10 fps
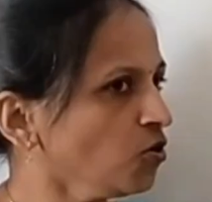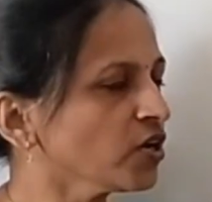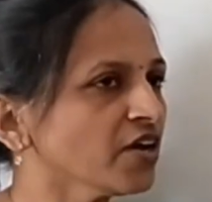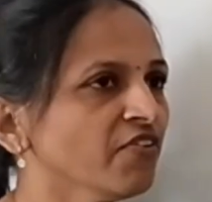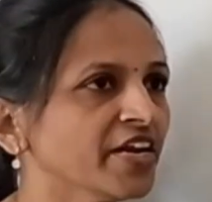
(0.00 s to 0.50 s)

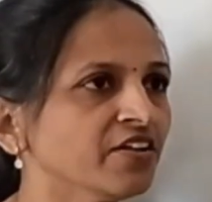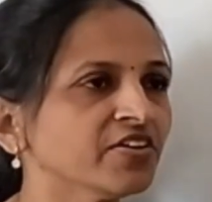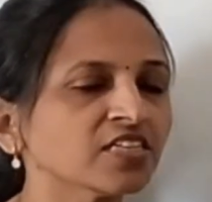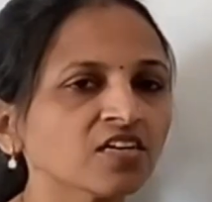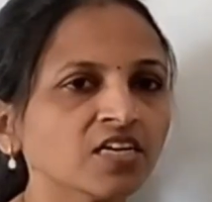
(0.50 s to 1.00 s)
Okay,
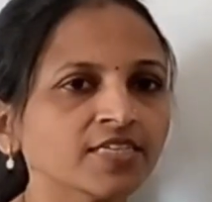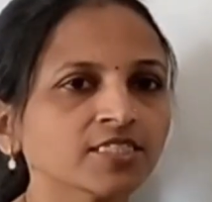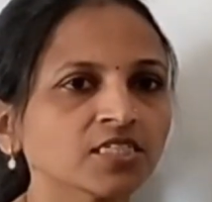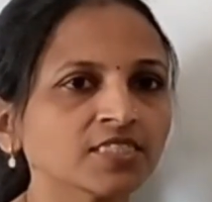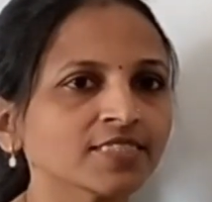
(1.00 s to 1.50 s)
whenever the
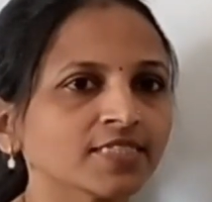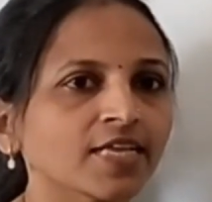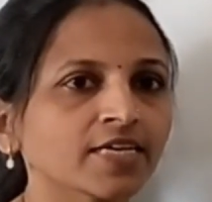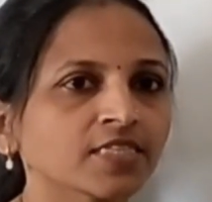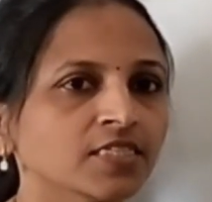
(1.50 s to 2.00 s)
condition is
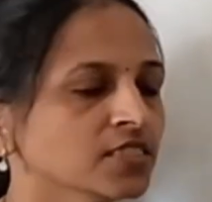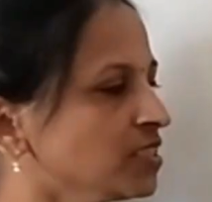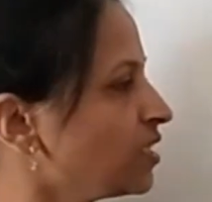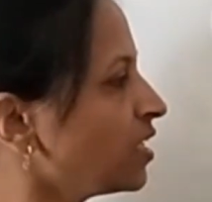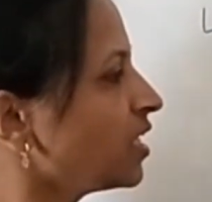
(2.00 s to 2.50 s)
like this,
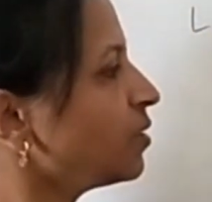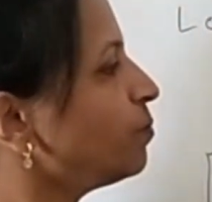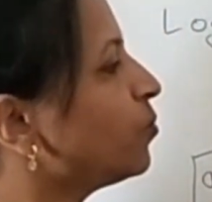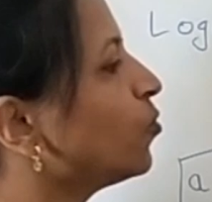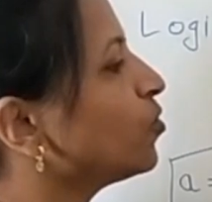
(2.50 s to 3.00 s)
if
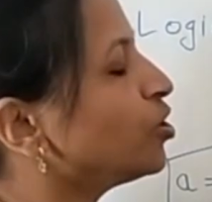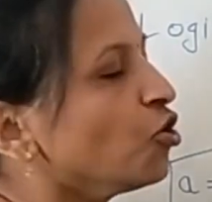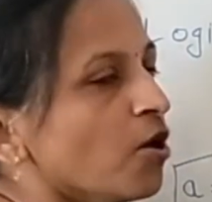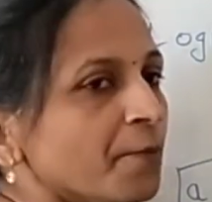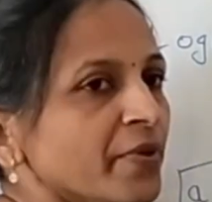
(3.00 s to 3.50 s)
both
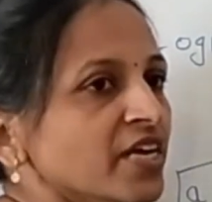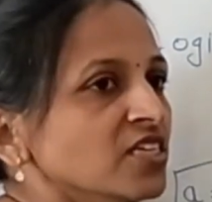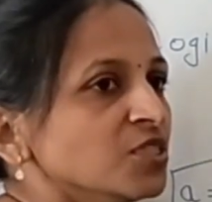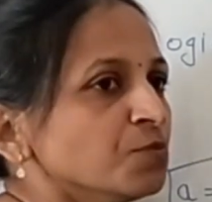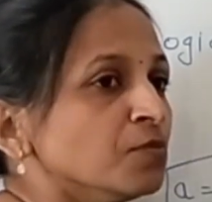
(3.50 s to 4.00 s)
the
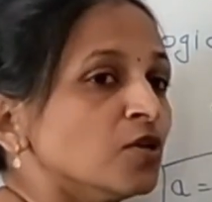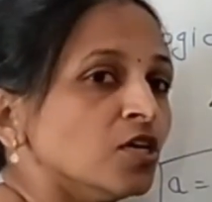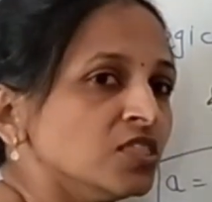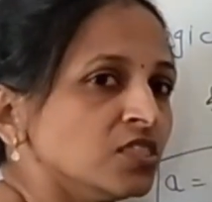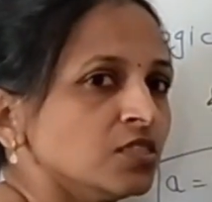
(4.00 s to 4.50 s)
operands
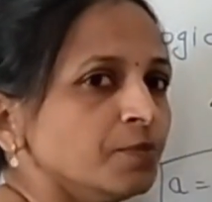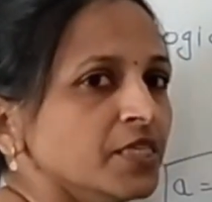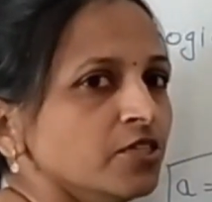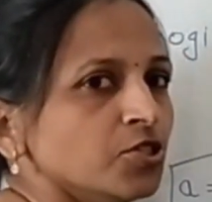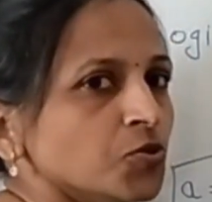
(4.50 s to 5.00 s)
must
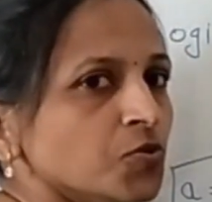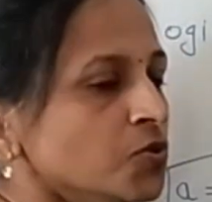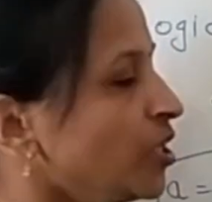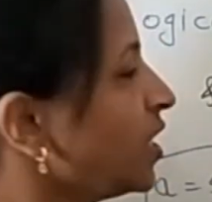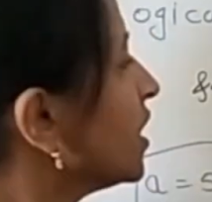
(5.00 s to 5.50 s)
be true,
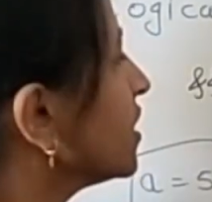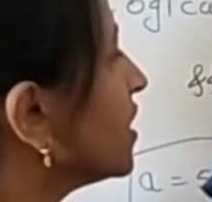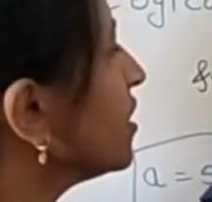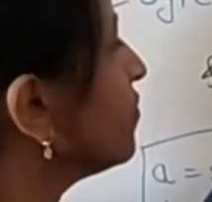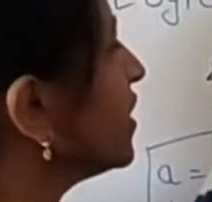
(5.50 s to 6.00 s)

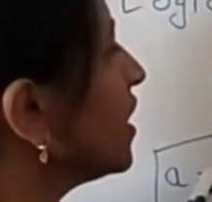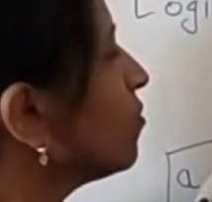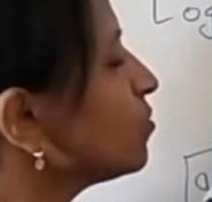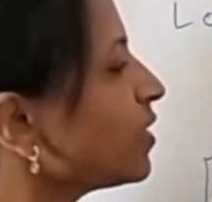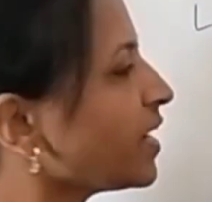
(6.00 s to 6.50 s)
then we
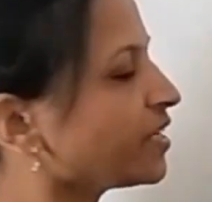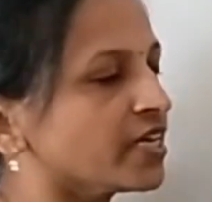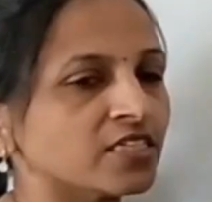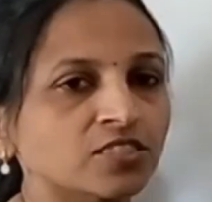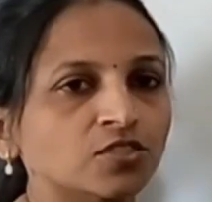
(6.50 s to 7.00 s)
have to
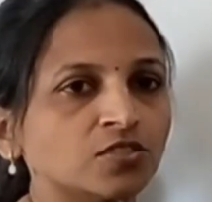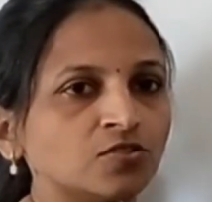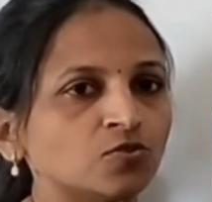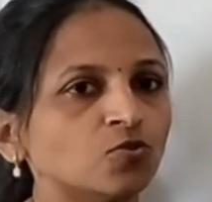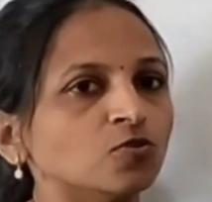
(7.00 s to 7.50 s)
attach
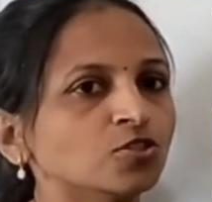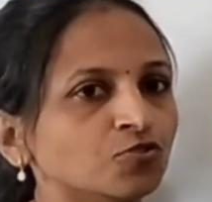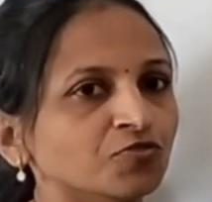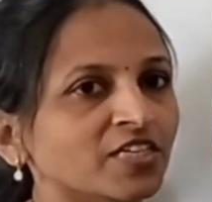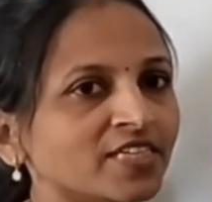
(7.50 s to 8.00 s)
those
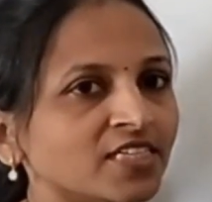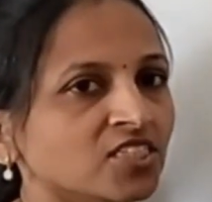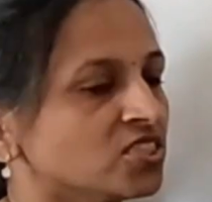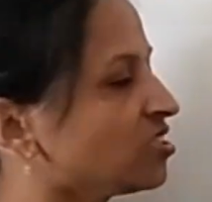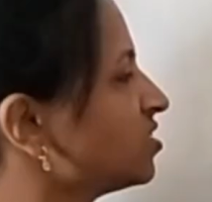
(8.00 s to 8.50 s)
two
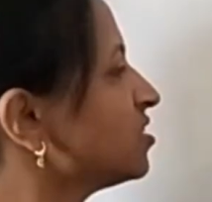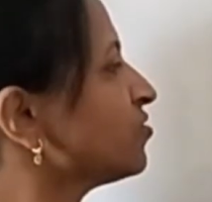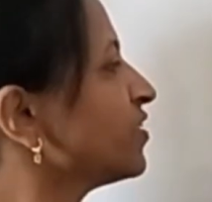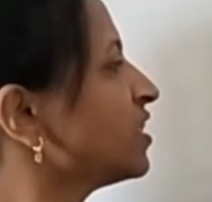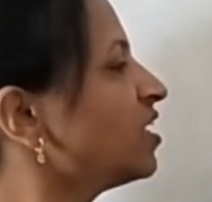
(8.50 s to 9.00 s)

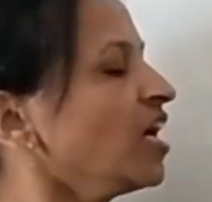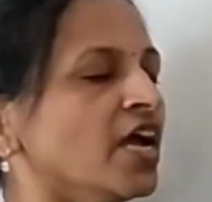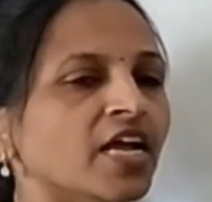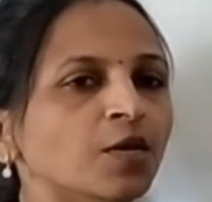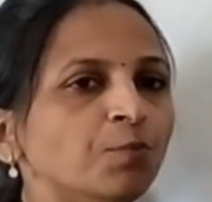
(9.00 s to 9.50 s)
conditions with the
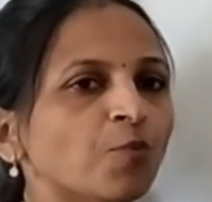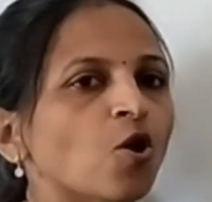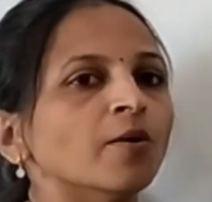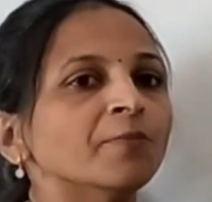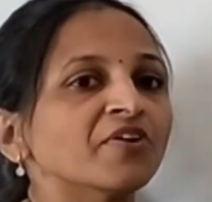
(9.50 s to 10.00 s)
help
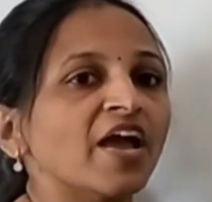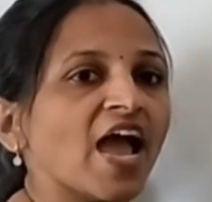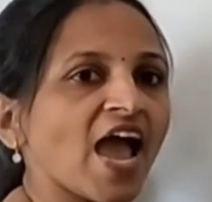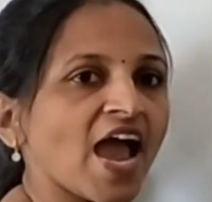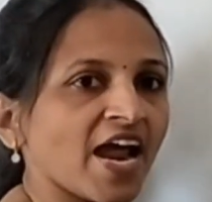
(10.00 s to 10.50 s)
of
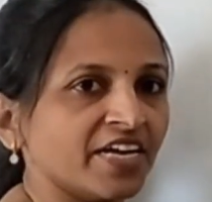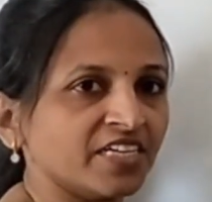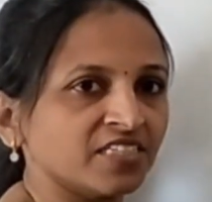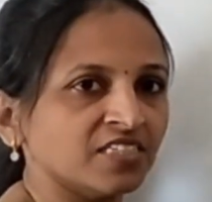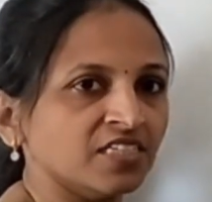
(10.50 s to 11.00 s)
AND.